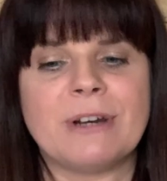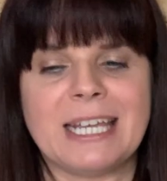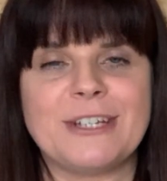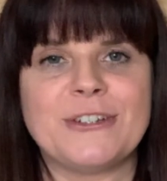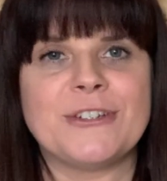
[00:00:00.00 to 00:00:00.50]

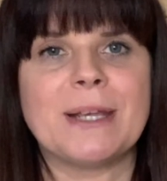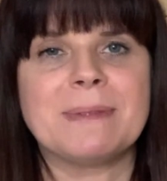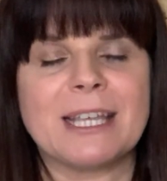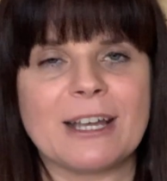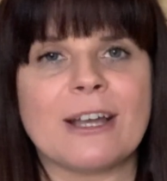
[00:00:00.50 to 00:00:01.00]

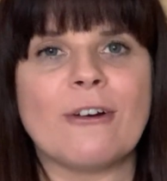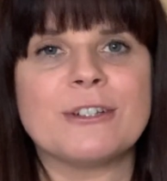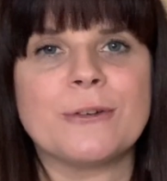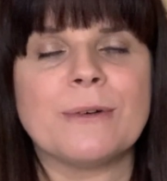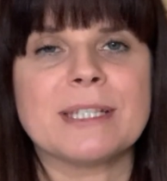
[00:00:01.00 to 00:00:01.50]
relationships that
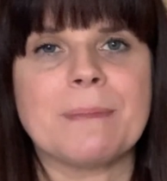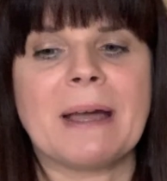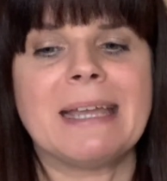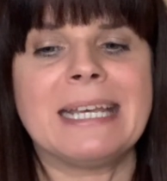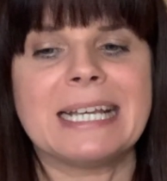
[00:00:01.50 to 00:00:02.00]
God talks
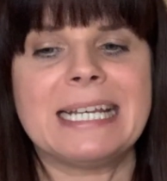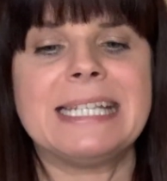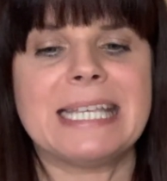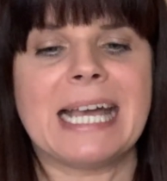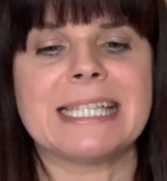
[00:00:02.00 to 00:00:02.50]
about in
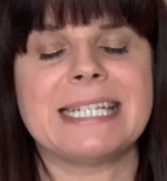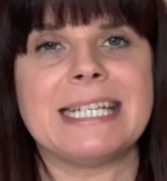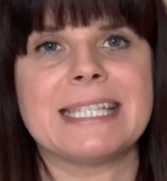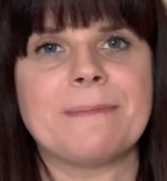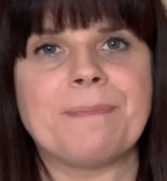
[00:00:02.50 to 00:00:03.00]

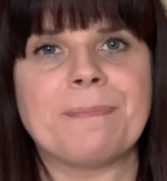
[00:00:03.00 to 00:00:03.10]
Ecclesiastes.